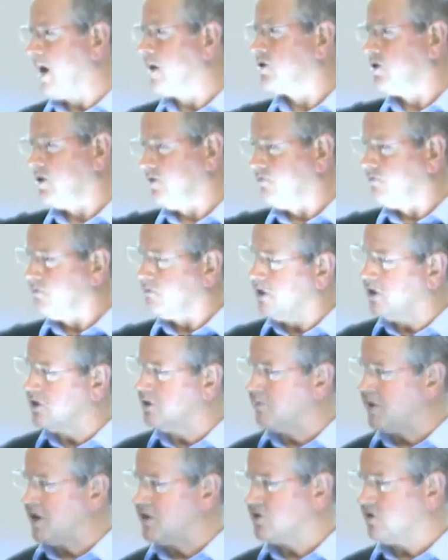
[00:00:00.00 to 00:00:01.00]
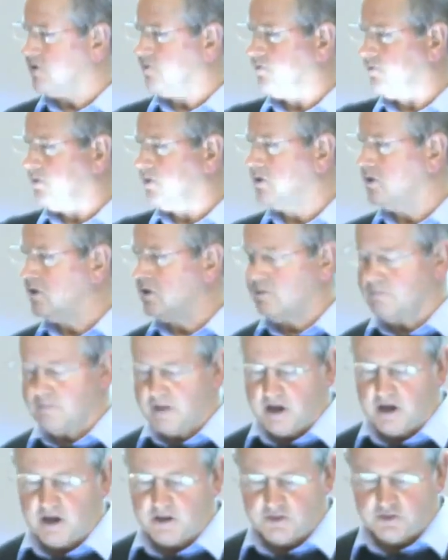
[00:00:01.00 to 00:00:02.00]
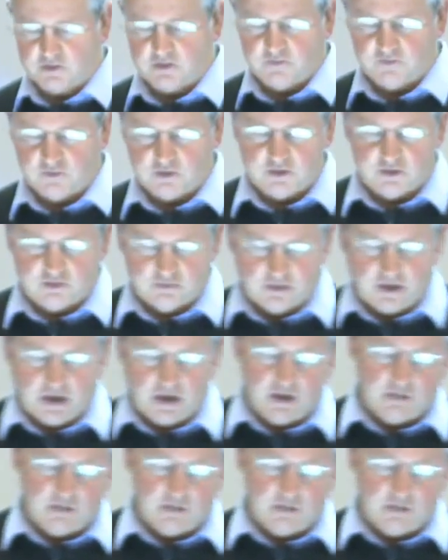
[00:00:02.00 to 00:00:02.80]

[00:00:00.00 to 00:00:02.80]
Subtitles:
active and the passive parts of the